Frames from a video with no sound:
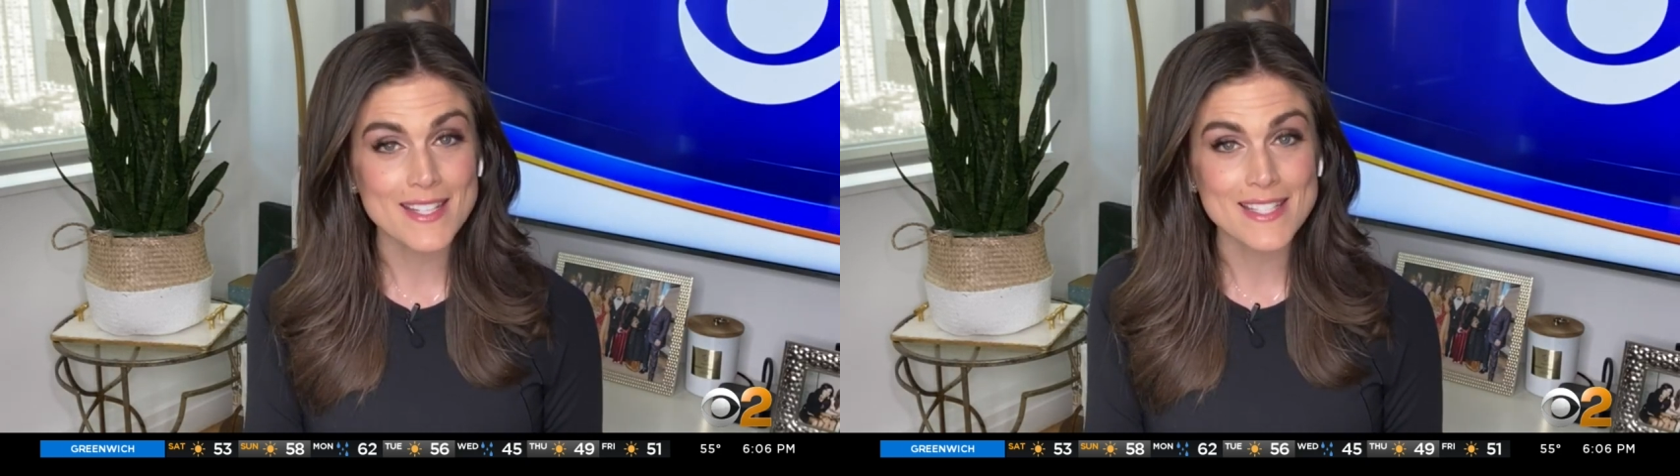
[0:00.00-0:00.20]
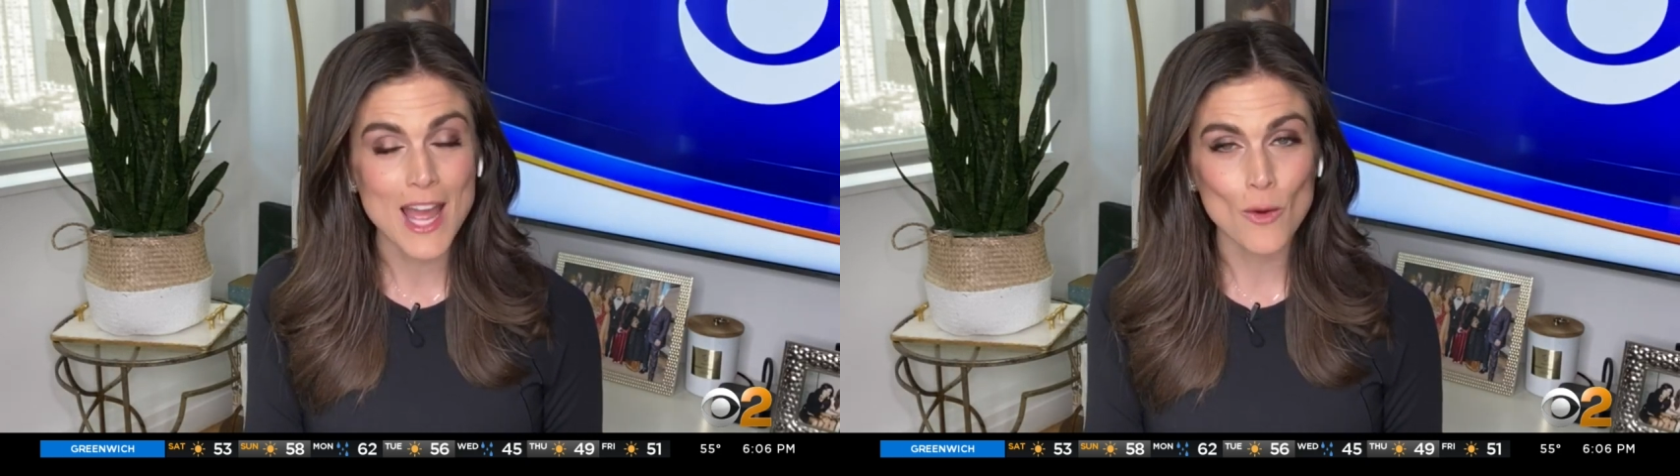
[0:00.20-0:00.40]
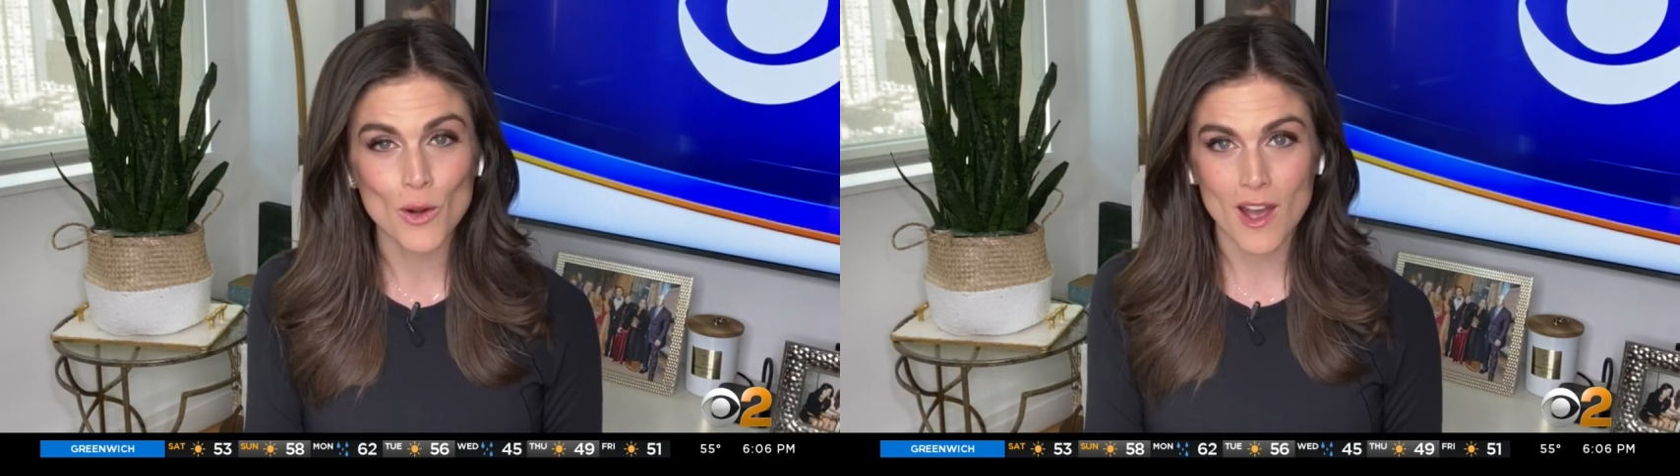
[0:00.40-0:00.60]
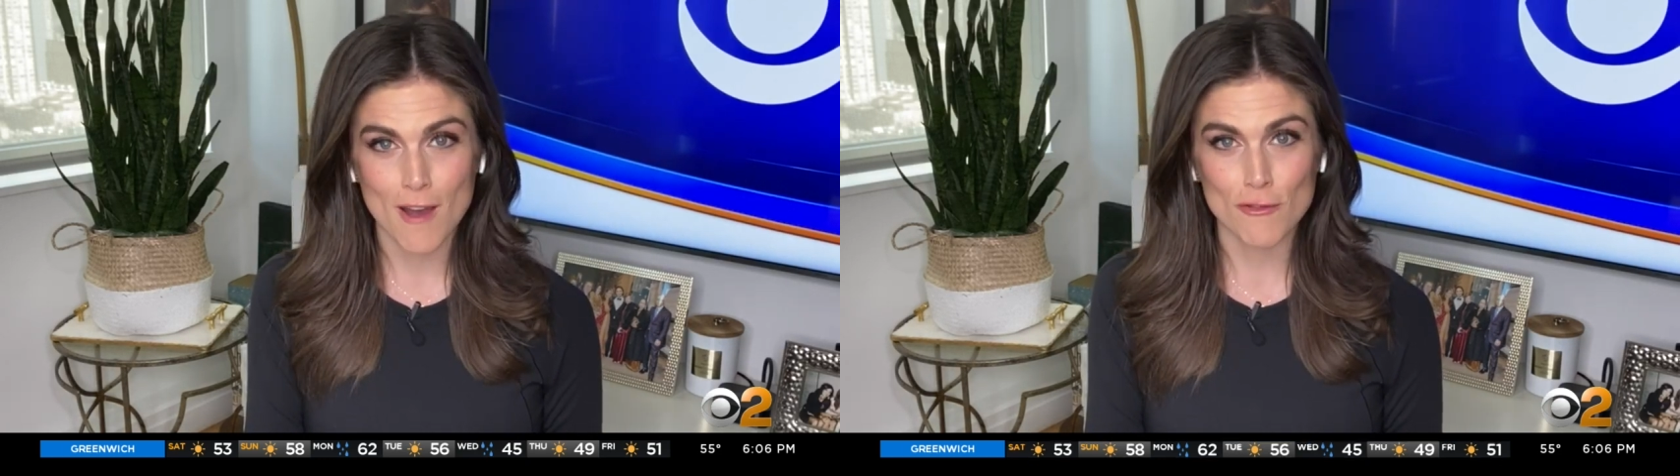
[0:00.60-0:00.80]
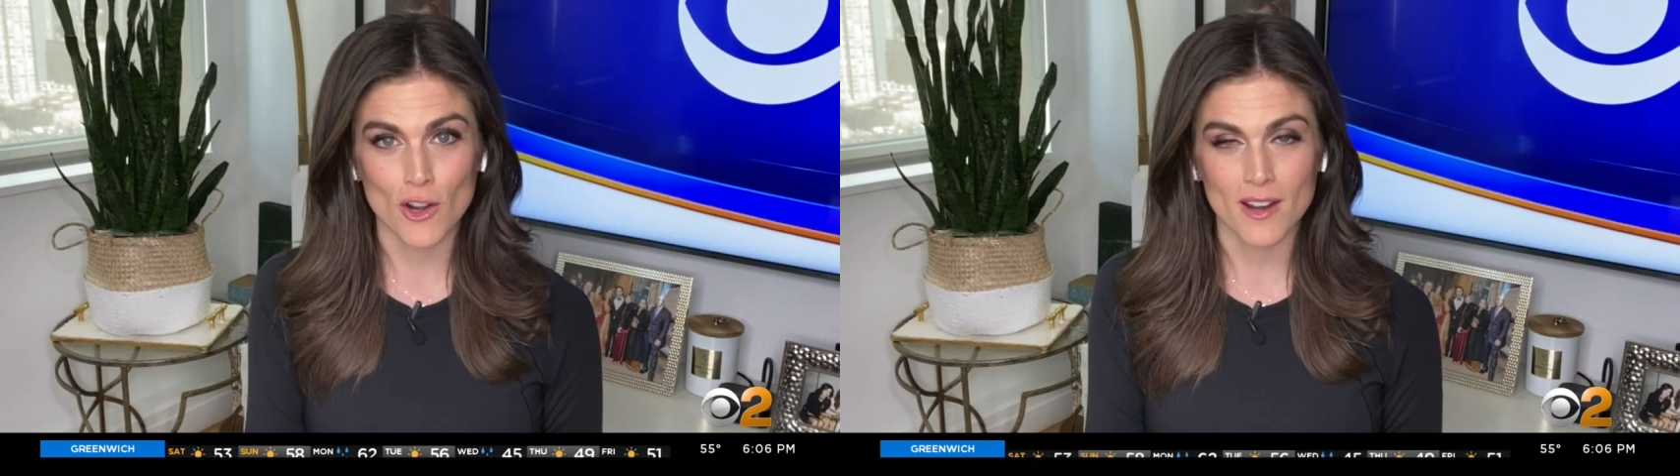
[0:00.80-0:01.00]
and is now
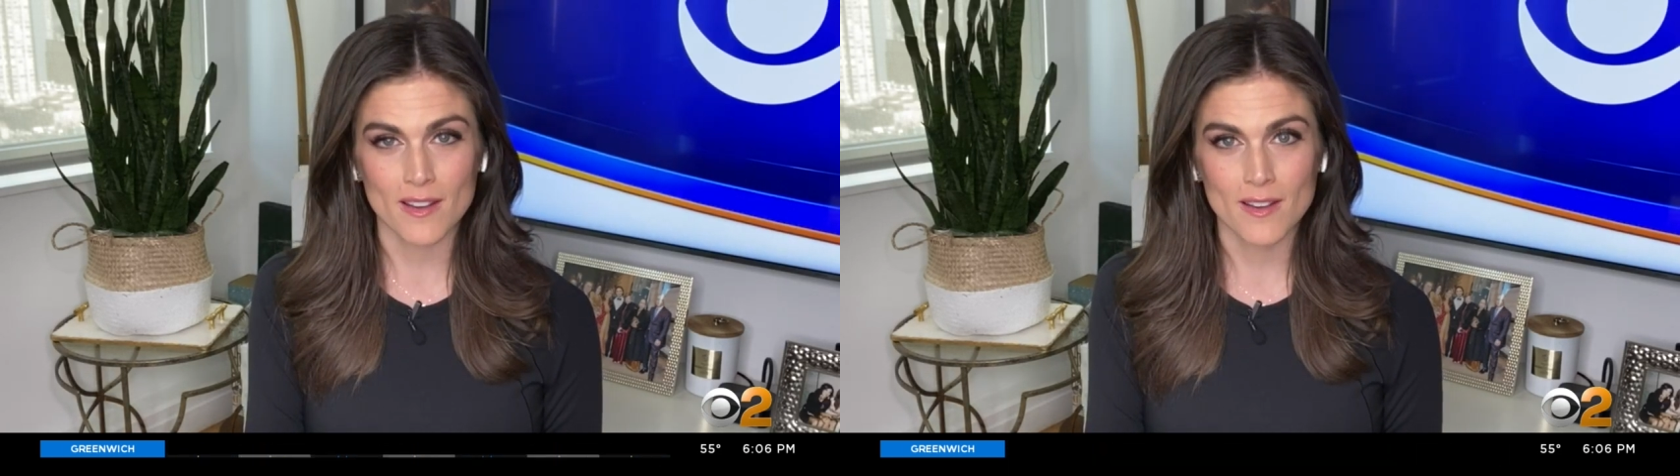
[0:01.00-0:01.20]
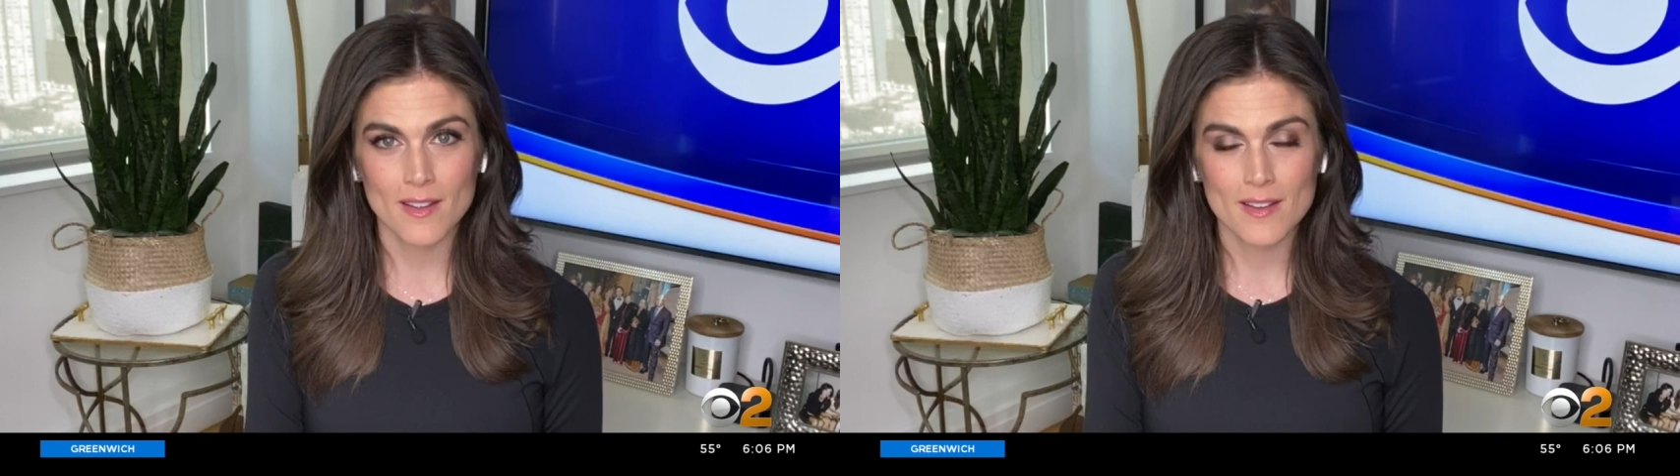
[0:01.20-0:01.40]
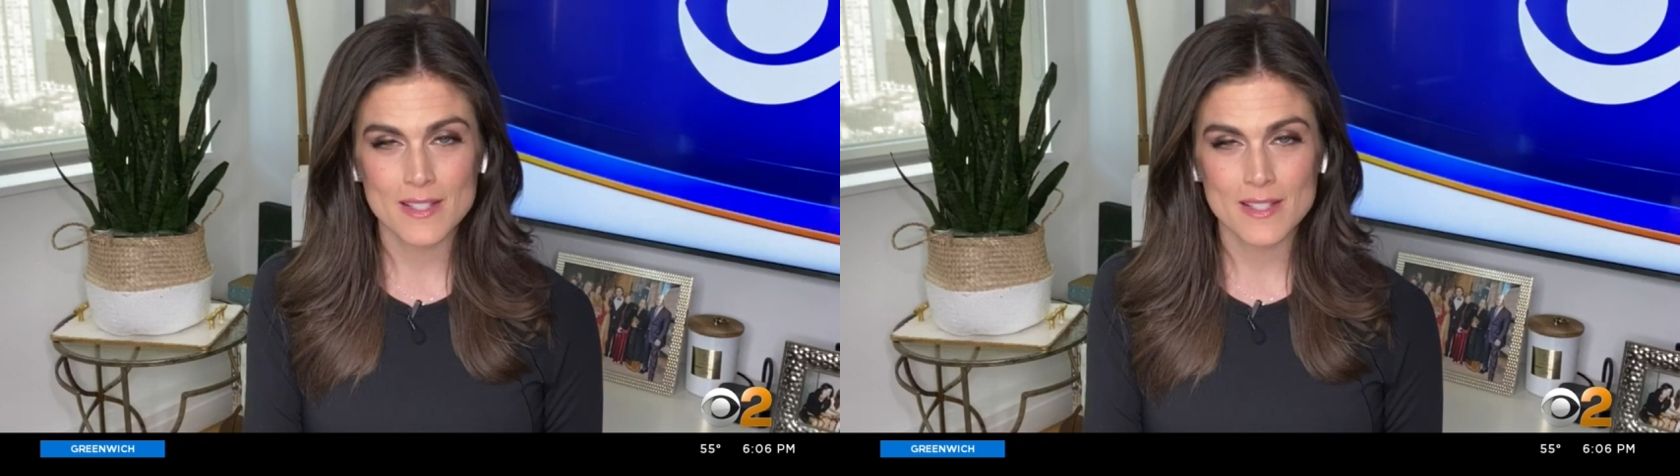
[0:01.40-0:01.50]
recovering.